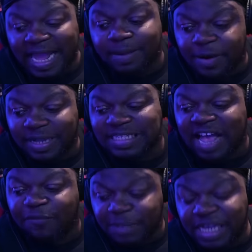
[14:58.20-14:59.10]
Black Americans
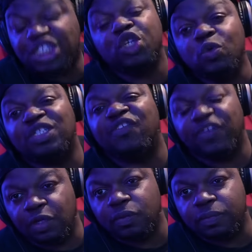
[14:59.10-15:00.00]
have big shoes to
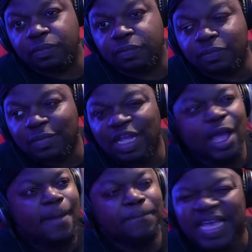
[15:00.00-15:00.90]
fill.
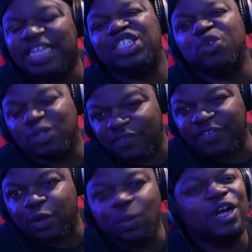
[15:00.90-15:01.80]
Big shoes to
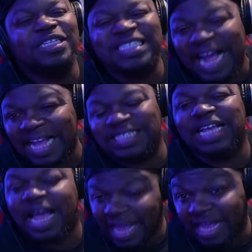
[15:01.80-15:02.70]
fill. We're giants,
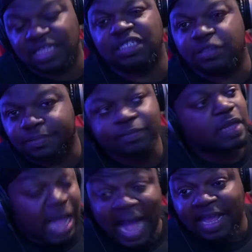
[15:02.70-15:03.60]
y'all ants.
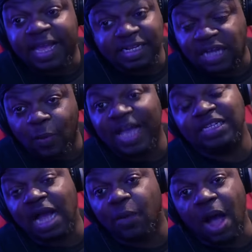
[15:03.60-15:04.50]
I get it. So I will
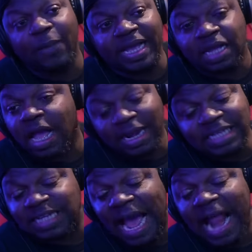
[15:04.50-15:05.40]
hate you. I I will hate.
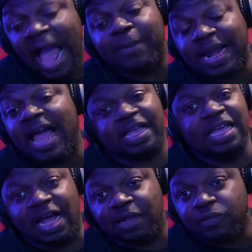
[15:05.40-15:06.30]
Listen, I, am not
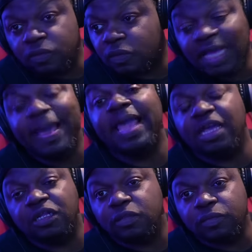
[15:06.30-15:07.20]
knocking y'all. Keep
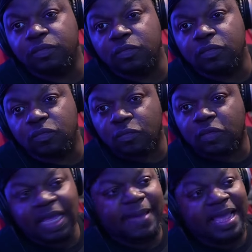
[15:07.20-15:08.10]
hating.
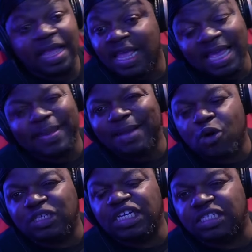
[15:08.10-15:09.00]
Keep hating. Keep getting
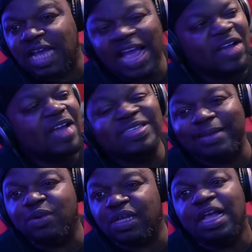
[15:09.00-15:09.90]
more attention. Every, every
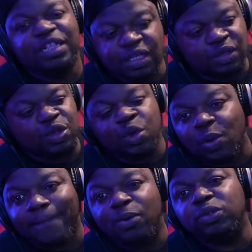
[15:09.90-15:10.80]
time you, you, you
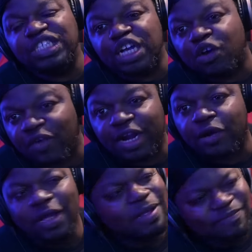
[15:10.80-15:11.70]
want to boost in your
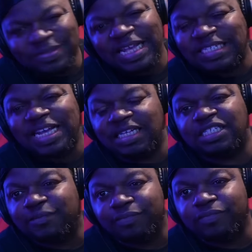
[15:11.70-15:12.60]
career, this
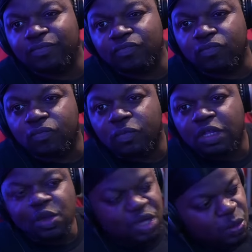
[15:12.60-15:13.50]
us.
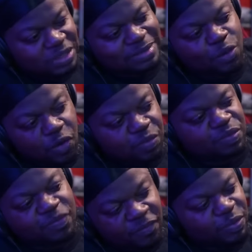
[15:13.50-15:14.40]
You want some more?
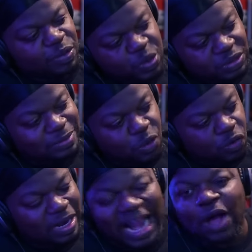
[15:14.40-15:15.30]
You want some
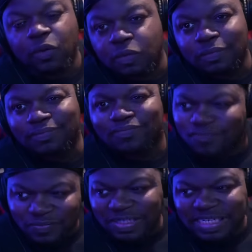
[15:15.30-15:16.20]
more clout?
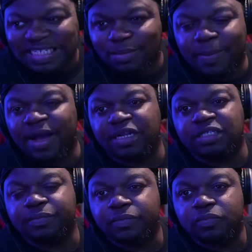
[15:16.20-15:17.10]
Say something about
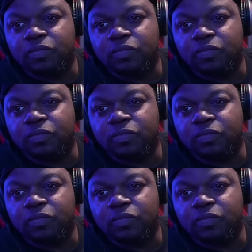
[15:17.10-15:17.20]
us.